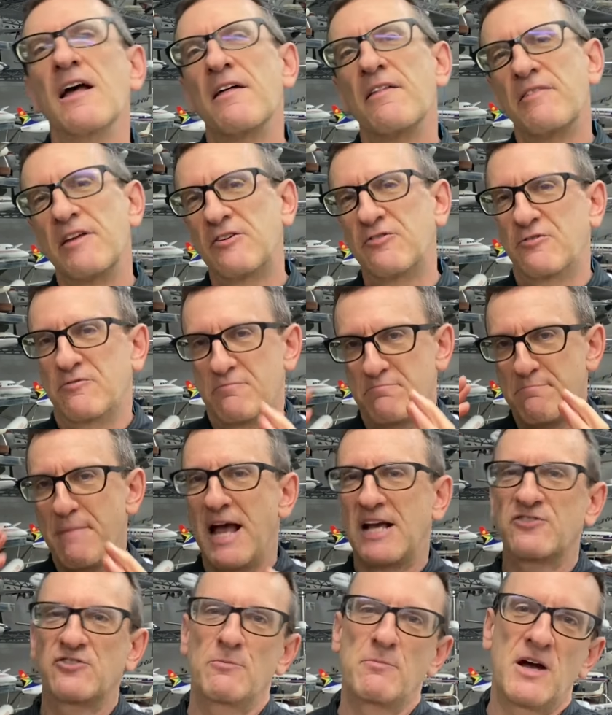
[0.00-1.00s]
they
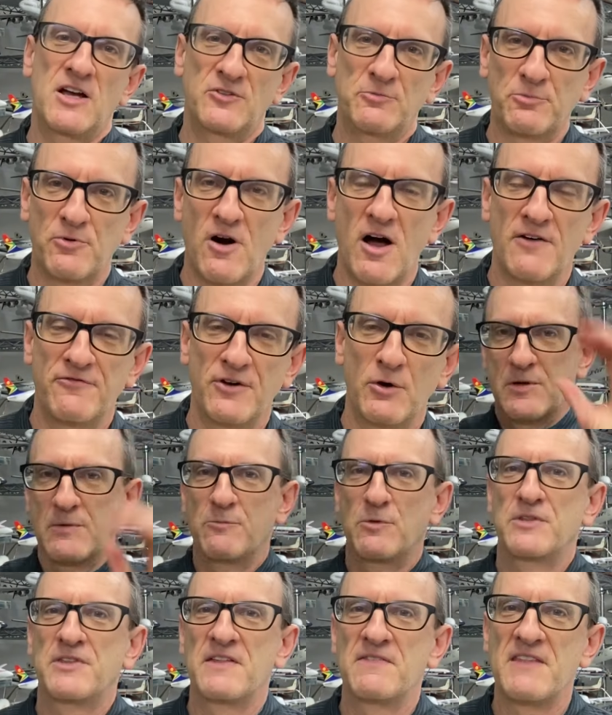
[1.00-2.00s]
maximize profit
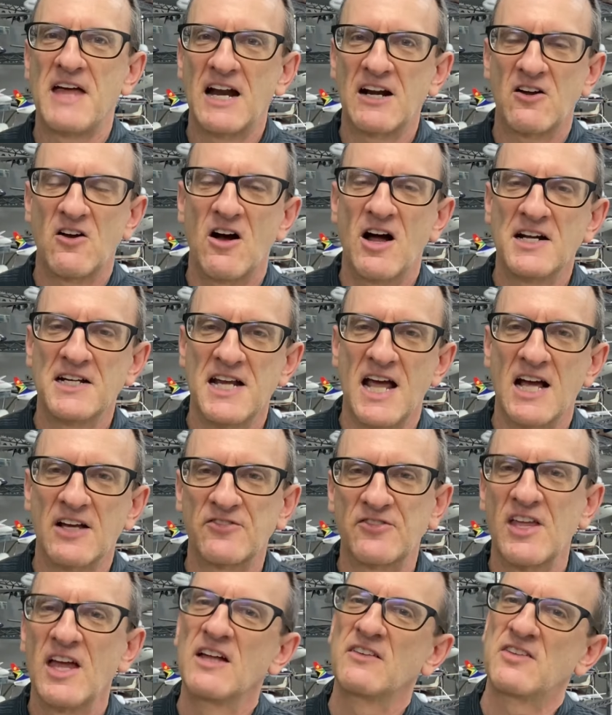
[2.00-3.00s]
within that
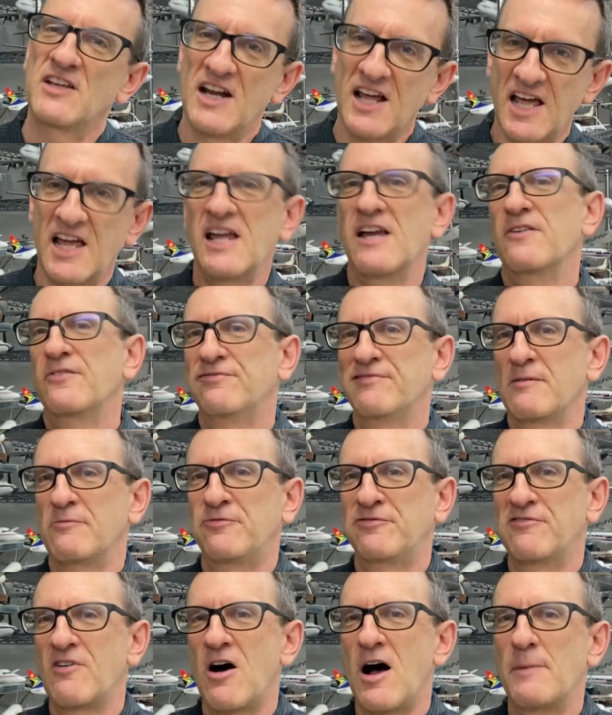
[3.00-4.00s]
context. Today, flip
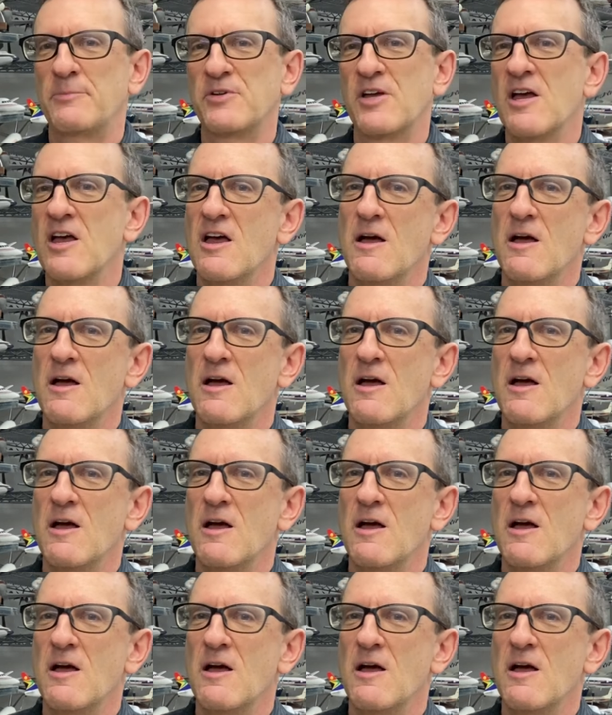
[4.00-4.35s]
flops.